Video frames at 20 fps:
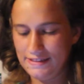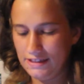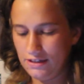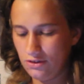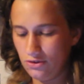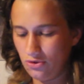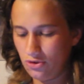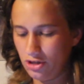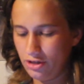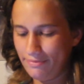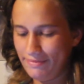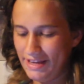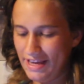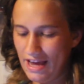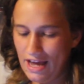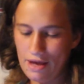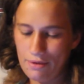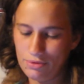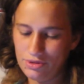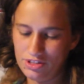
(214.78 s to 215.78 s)
ignored me,
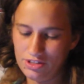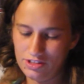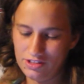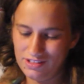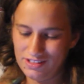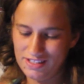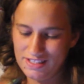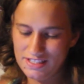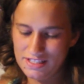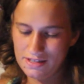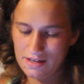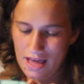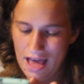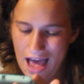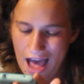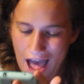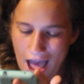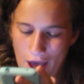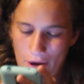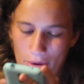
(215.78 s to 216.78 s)
I would
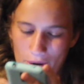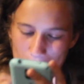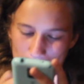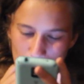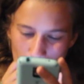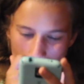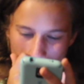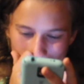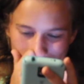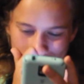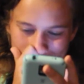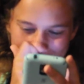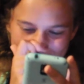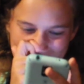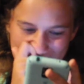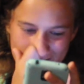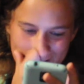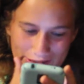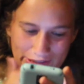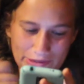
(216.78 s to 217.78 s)

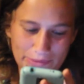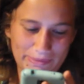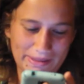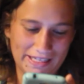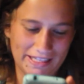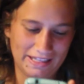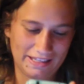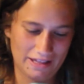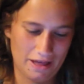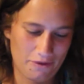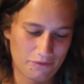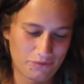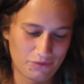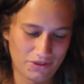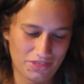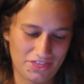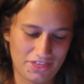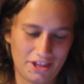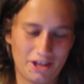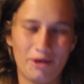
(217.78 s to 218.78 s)
probably still be in love
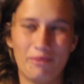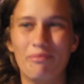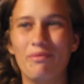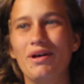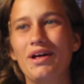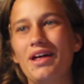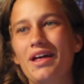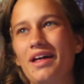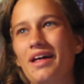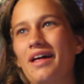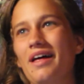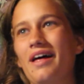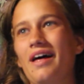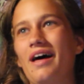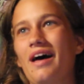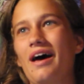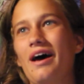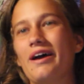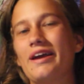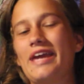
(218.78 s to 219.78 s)
with them.
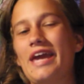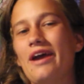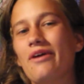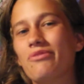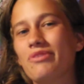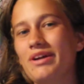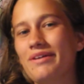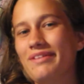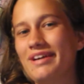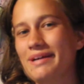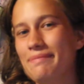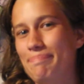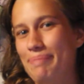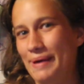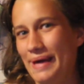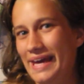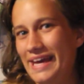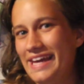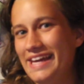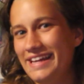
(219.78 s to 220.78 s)
Can we
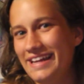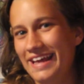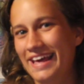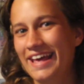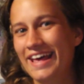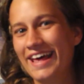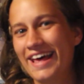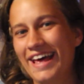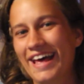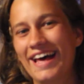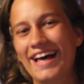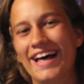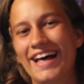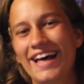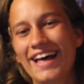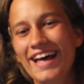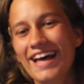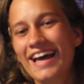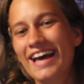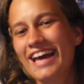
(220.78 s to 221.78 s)
repeat?
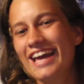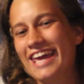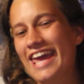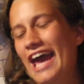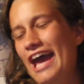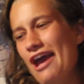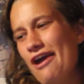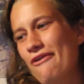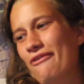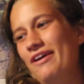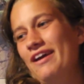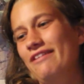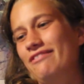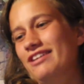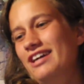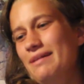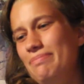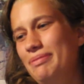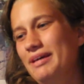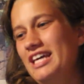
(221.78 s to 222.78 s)
Can we
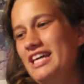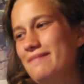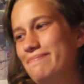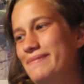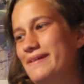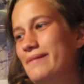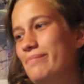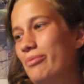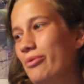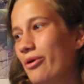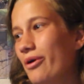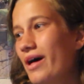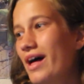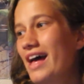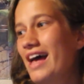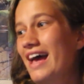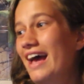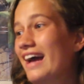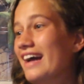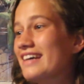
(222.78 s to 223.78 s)
repeat, people?
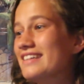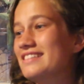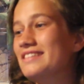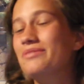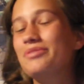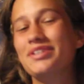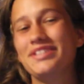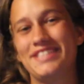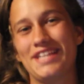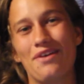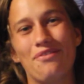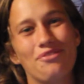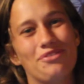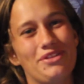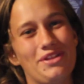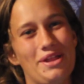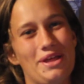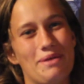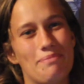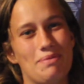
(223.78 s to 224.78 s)
Because it would definitely